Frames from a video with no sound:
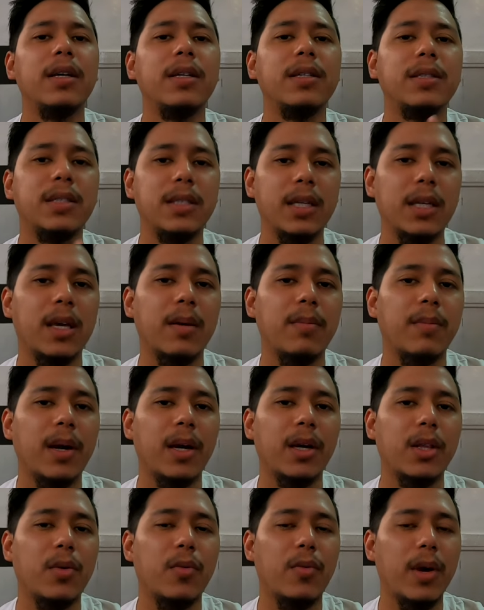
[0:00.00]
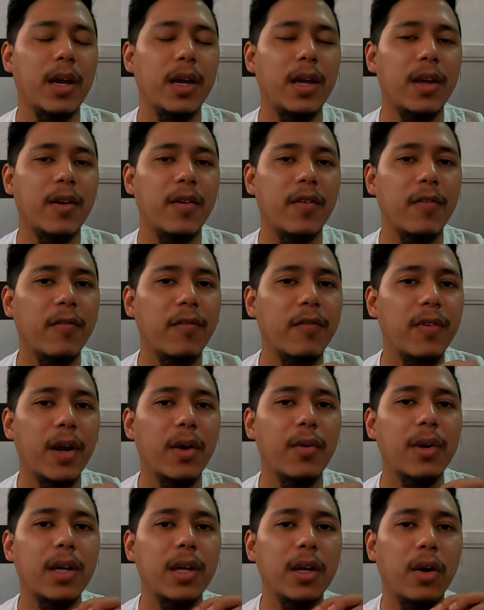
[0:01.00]
Sikkim, by the way,
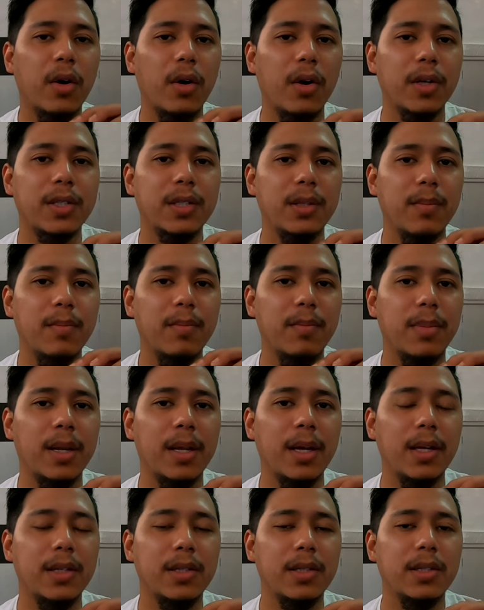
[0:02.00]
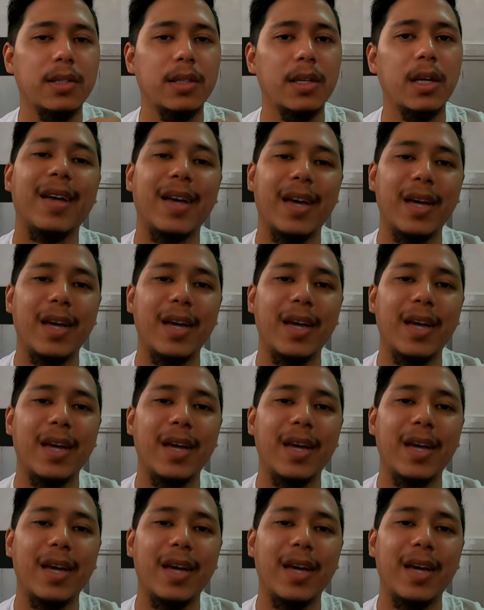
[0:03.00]
very awesome place.